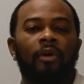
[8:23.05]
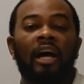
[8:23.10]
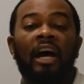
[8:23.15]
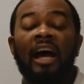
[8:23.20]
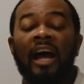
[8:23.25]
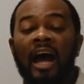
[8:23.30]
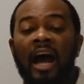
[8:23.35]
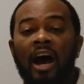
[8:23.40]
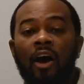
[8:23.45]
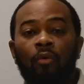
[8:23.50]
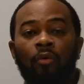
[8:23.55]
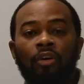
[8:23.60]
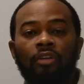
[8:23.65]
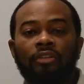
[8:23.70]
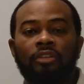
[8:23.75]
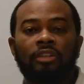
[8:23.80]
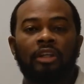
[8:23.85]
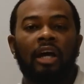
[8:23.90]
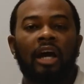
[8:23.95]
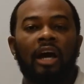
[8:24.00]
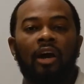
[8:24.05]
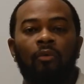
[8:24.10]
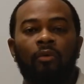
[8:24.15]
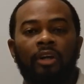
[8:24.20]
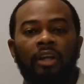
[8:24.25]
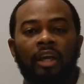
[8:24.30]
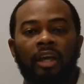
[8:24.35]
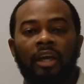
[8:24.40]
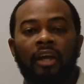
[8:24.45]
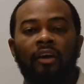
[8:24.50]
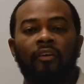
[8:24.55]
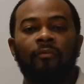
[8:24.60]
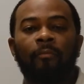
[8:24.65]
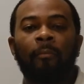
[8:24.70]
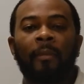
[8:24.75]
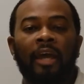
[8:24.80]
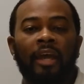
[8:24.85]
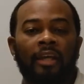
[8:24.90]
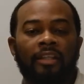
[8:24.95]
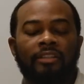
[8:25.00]
hour to an hour and a half
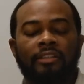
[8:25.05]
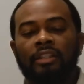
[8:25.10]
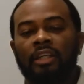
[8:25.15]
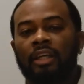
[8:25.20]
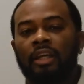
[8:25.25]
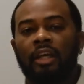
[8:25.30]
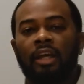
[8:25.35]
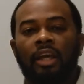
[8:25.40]
max.